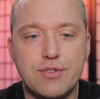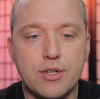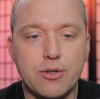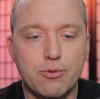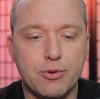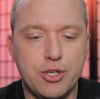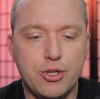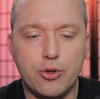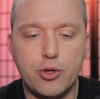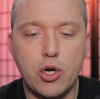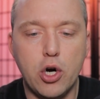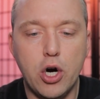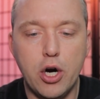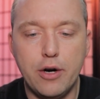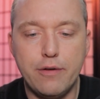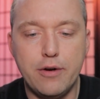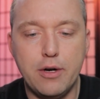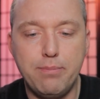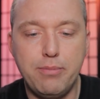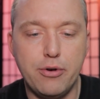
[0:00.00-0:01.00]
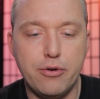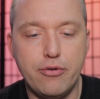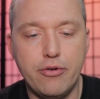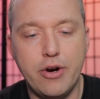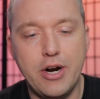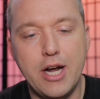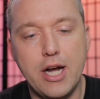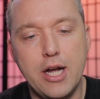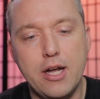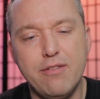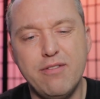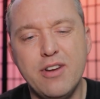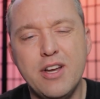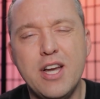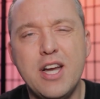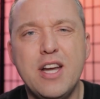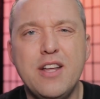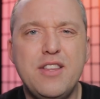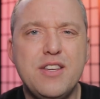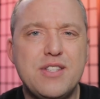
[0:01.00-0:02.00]
So when you carve up your drive,
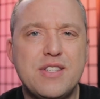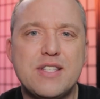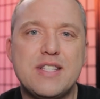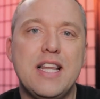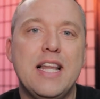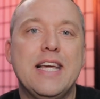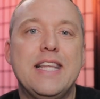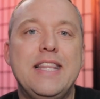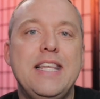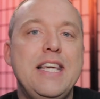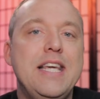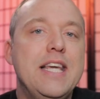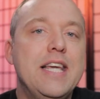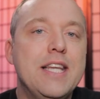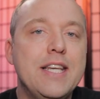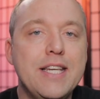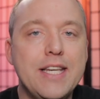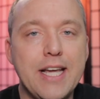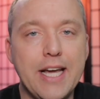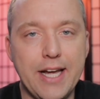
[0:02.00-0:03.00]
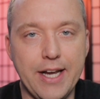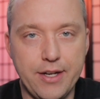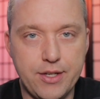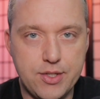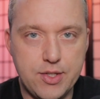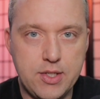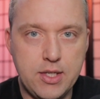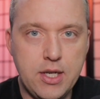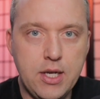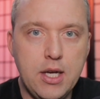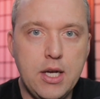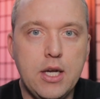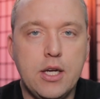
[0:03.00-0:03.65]
this is like the index.